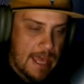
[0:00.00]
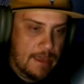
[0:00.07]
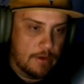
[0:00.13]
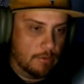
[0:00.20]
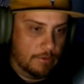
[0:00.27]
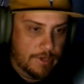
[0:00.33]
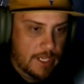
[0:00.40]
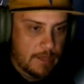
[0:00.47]

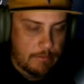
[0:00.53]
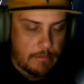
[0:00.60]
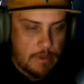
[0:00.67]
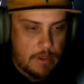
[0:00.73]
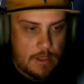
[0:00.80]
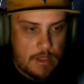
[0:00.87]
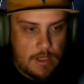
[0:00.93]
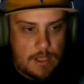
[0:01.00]
ankle deep.
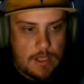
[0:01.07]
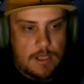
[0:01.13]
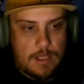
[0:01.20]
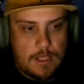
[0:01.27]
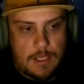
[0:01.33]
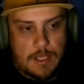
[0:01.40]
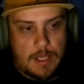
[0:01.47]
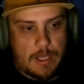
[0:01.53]

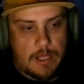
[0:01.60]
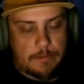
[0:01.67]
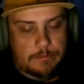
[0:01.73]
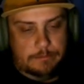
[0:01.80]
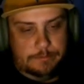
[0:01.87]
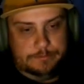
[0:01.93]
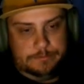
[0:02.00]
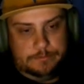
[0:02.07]
Yep.
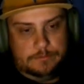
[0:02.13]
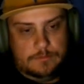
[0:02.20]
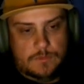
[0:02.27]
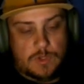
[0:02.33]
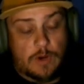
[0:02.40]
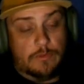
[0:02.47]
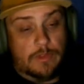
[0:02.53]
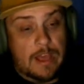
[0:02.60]
Um,
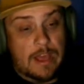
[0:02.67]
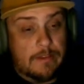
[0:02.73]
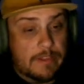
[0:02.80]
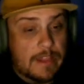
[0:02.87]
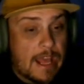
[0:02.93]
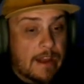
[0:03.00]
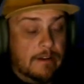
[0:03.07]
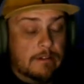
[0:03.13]
so for
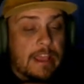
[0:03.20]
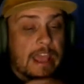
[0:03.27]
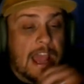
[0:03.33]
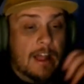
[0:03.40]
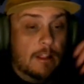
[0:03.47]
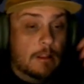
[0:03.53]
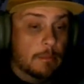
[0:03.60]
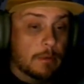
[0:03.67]
that that
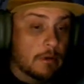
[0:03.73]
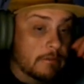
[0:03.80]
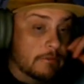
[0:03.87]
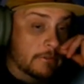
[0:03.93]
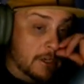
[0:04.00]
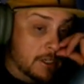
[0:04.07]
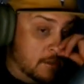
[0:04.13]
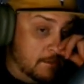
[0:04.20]
caliber of
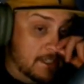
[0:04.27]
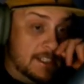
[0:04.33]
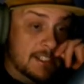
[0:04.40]
fish to be